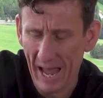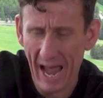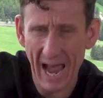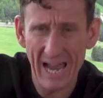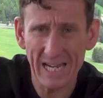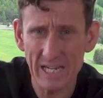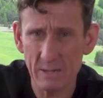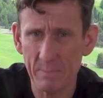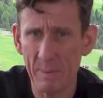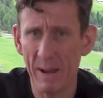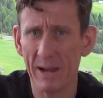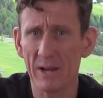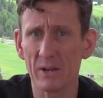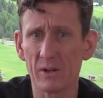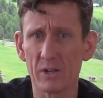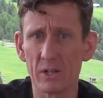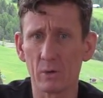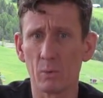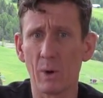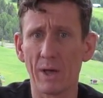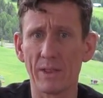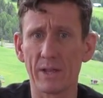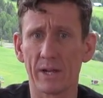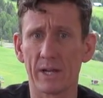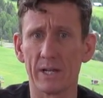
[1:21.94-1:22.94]
And depending on
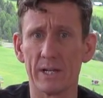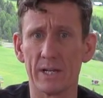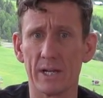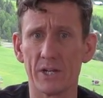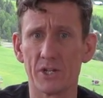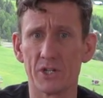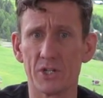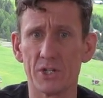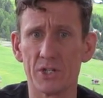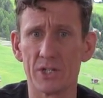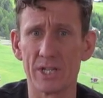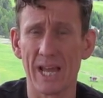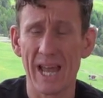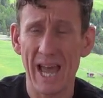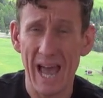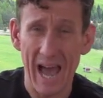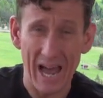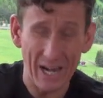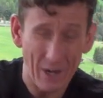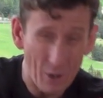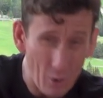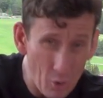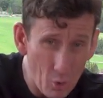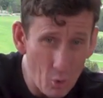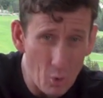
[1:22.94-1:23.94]
the weather conditions,
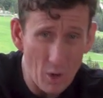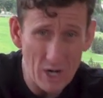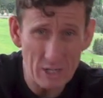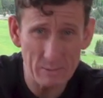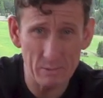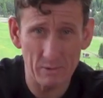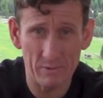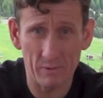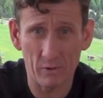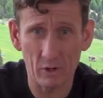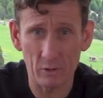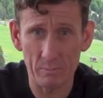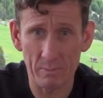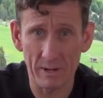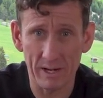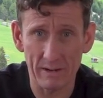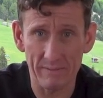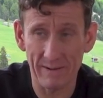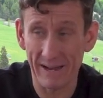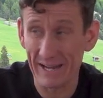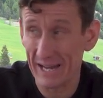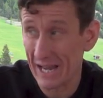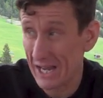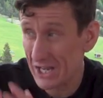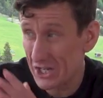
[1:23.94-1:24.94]
and always before a big
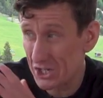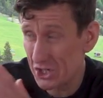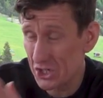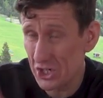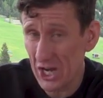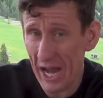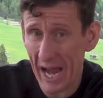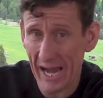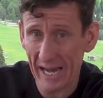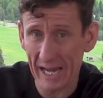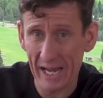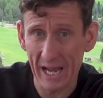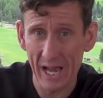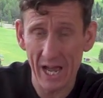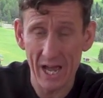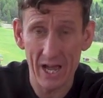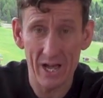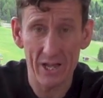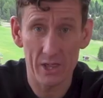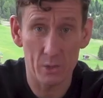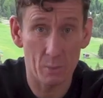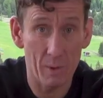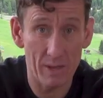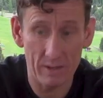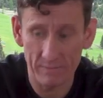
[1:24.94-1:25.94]
event, check
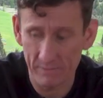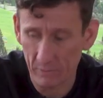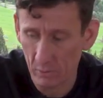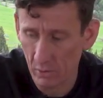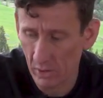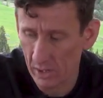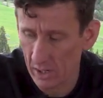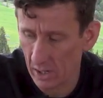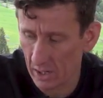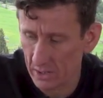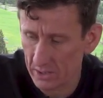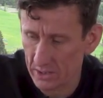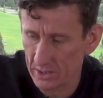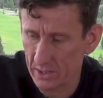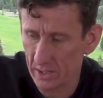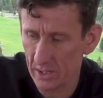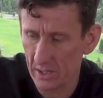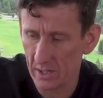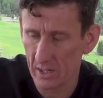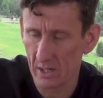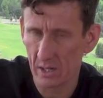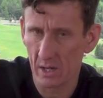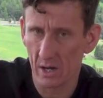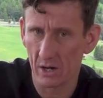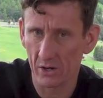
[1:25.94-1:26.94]
the weather forecast,
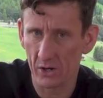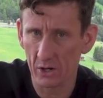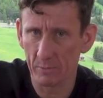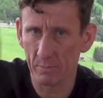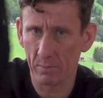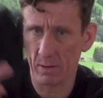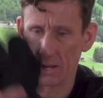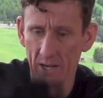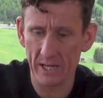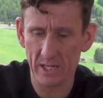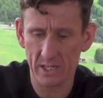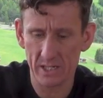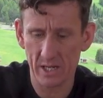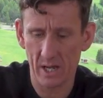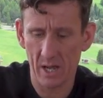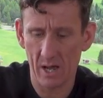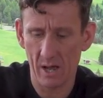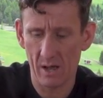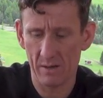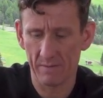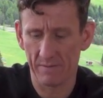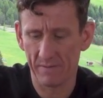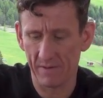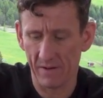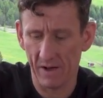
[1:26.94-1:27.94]
a good place
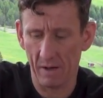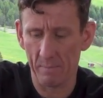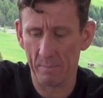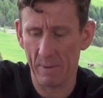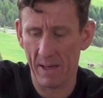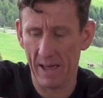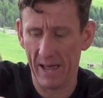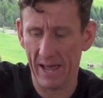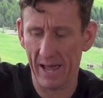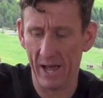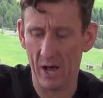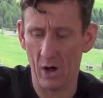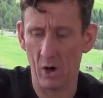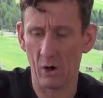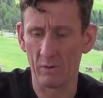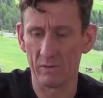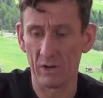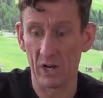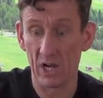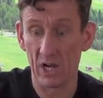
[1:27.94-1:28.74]
for a pair of